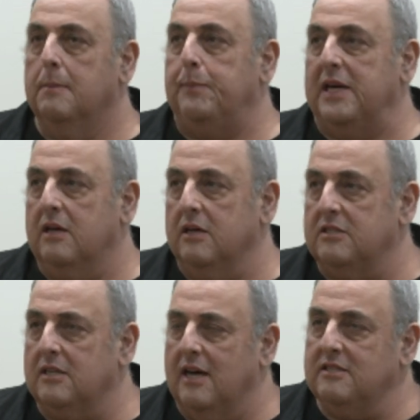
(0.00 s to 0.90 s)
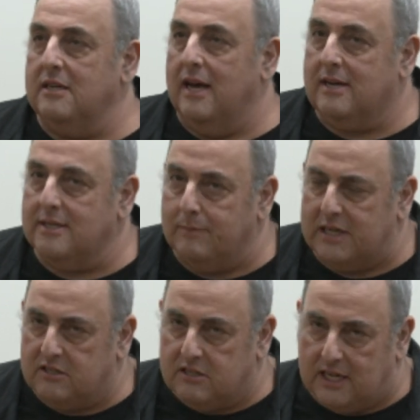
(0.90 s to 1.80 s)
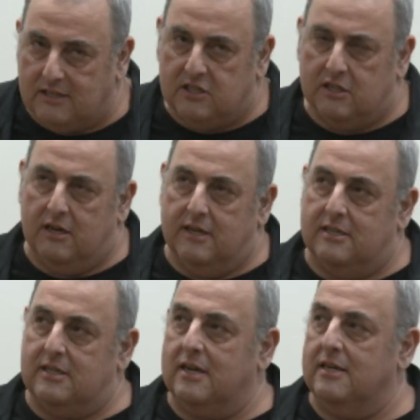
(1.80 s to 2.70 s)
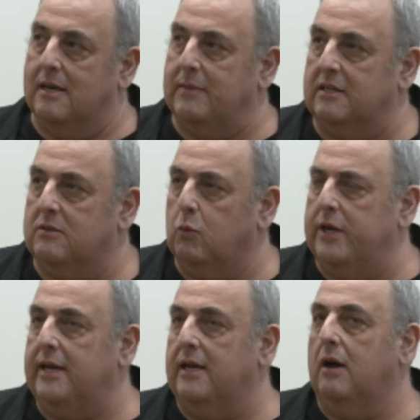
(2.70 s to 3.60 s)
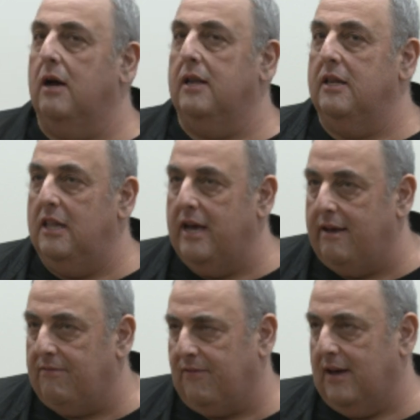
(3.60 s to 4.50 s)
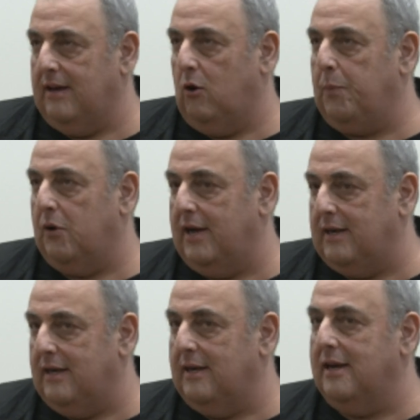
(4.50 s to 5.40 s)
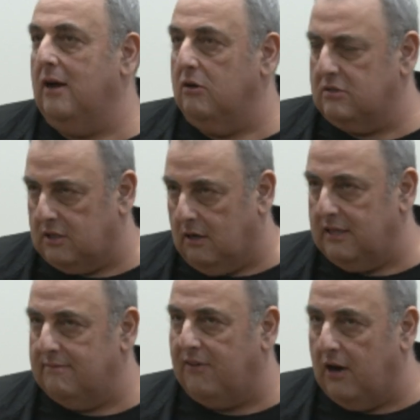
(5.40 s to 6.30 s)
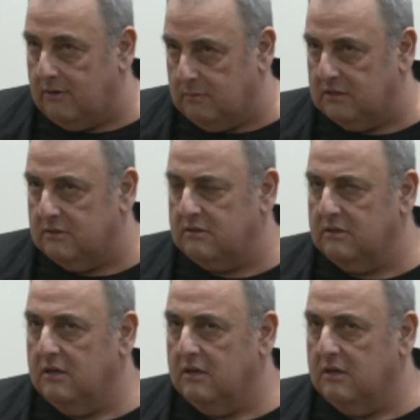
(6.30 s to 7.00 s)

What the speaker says: Because as an academic centre and as academics, we live and operate in a hostile environment.